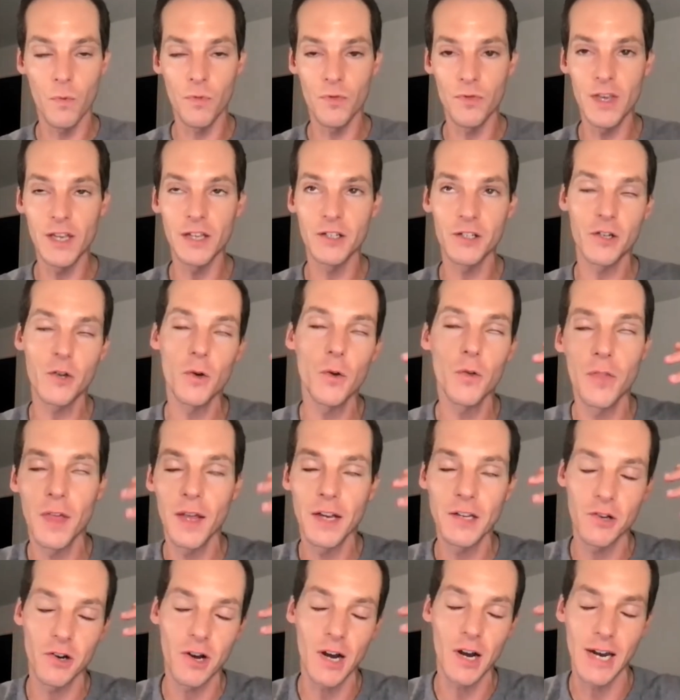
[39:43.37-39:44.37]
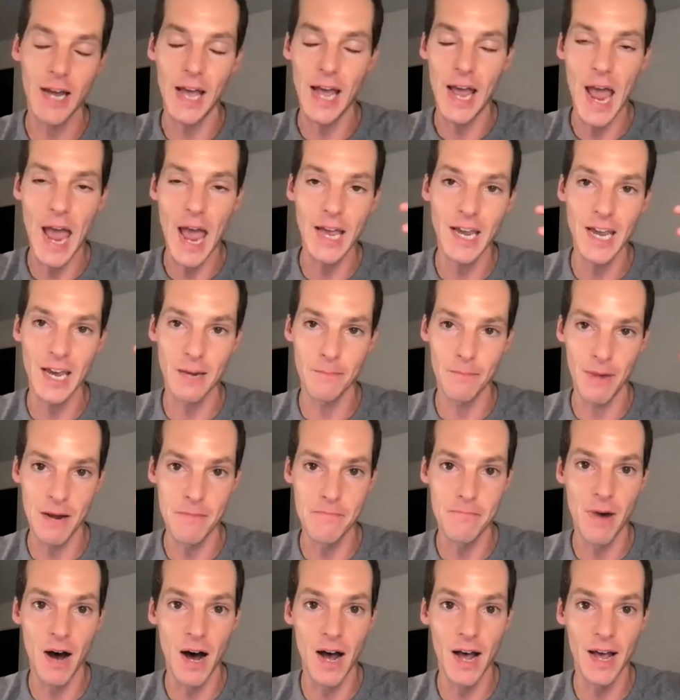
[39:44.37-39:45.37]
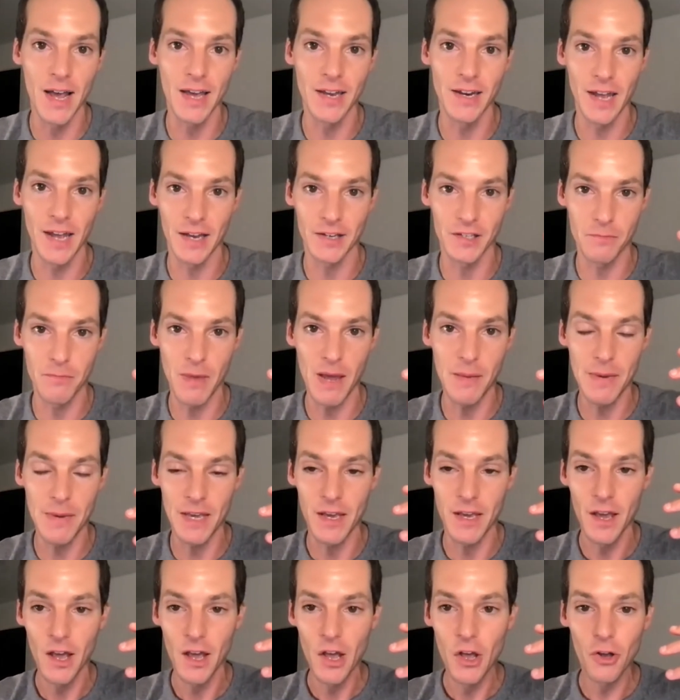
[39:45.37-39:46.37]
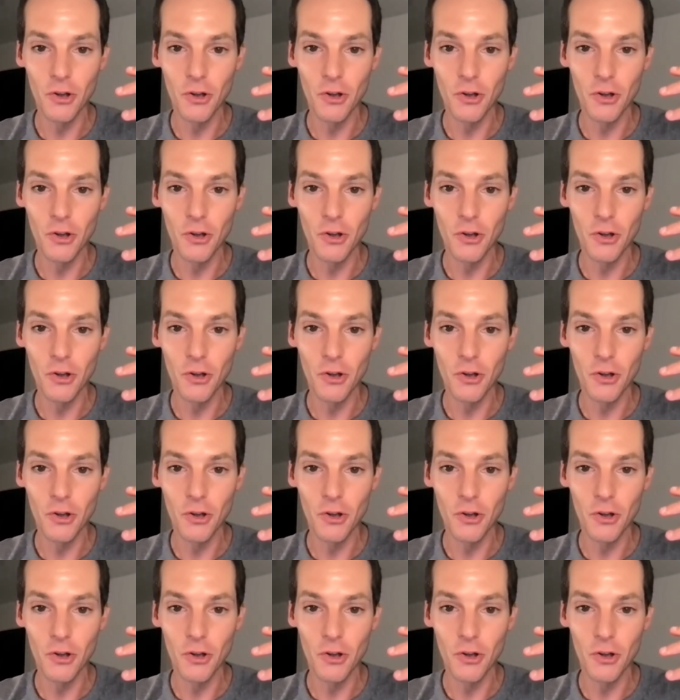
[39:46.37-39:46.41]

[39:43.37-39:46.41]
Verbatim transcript: these two things are kind of hanging in my mind as maybe